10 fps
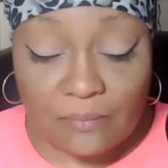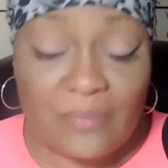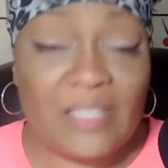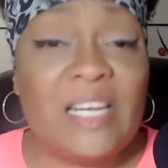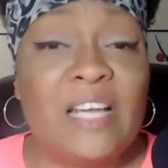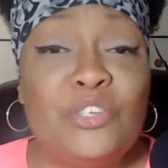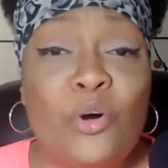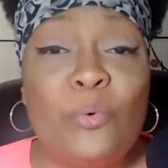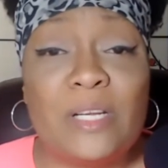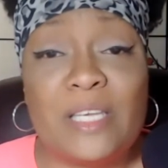And I
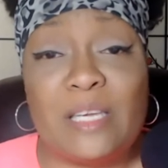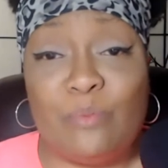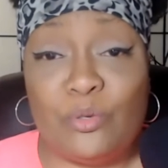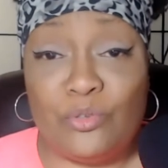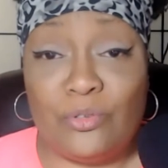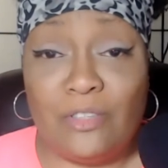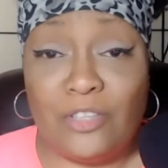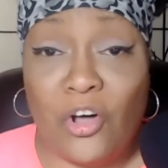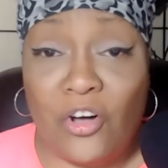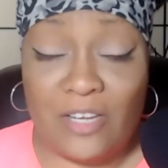don't want to keep you
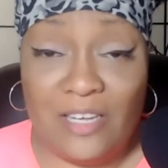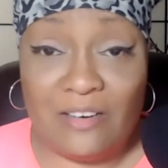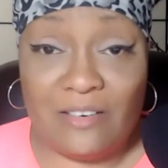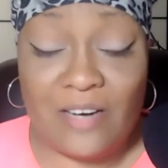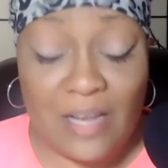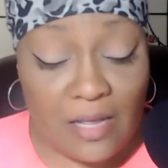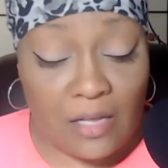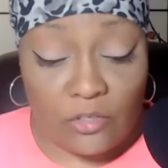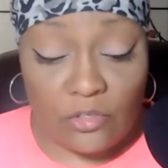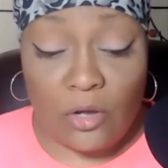long here.
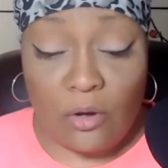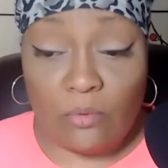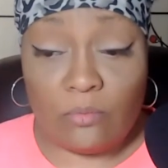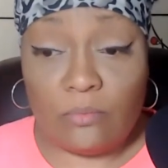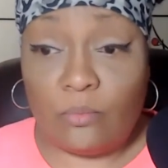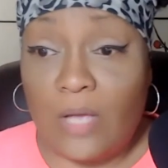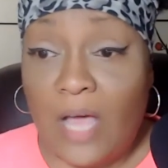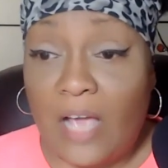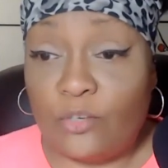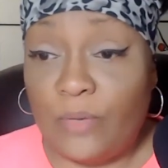So
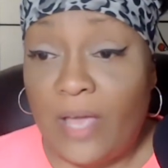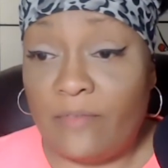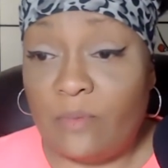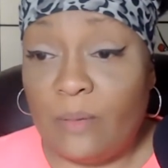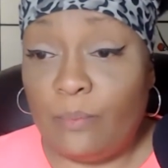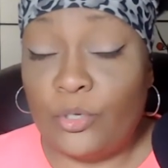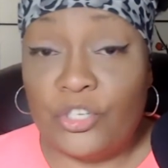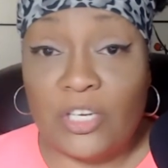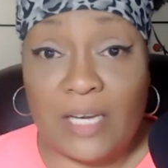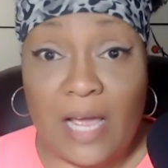gosh, we have to be
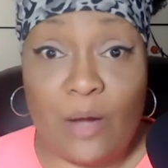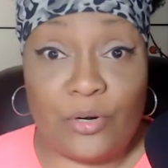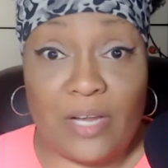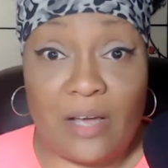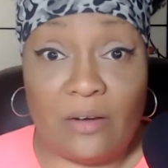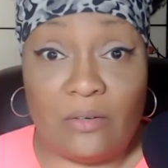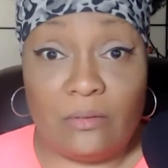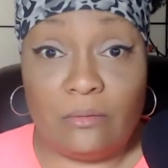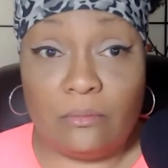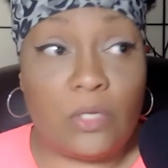pushing an hour now.
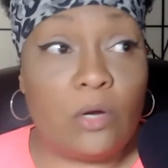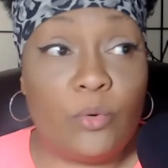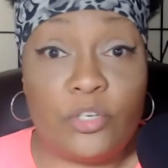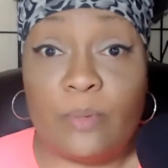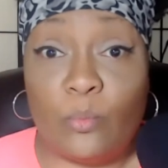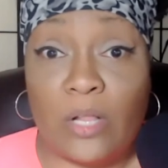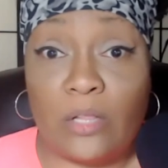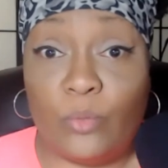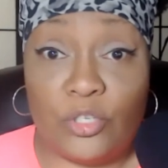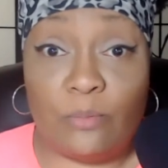No, we should
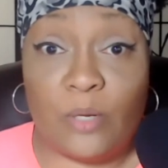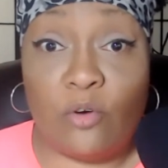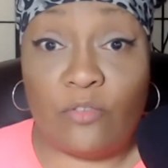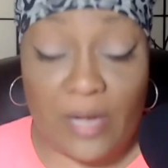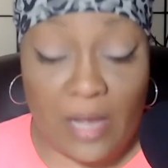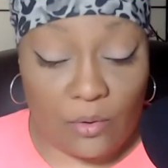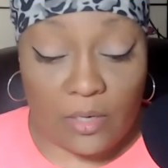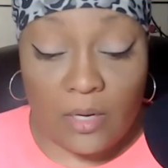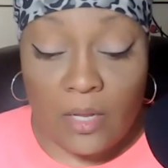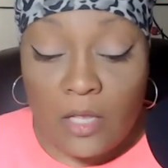be over an hour.
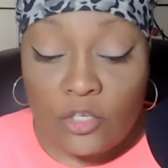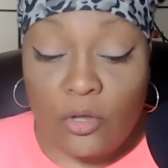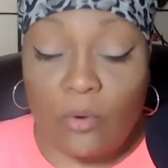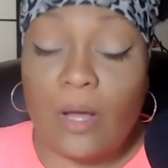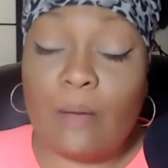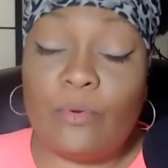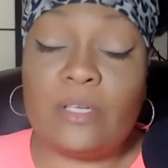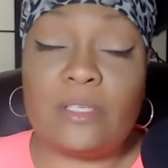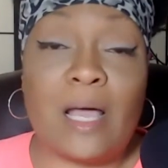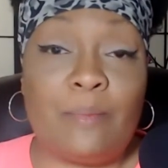So I'm going
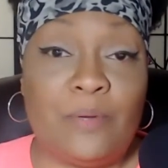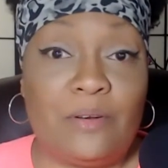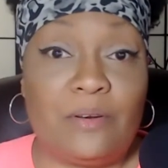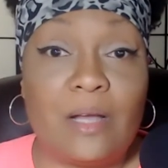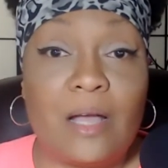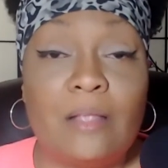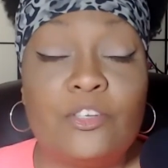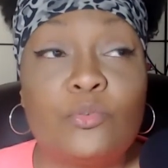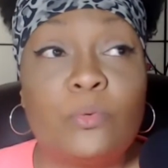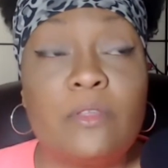to stop here. I
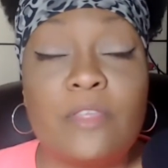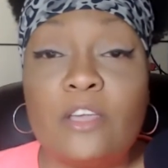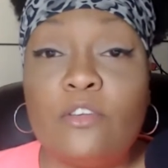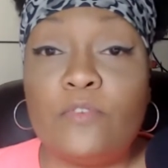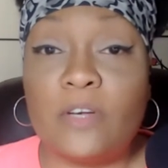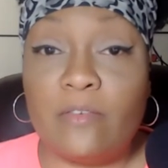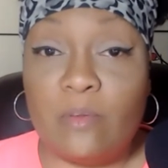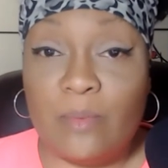just want to thank you for giving me a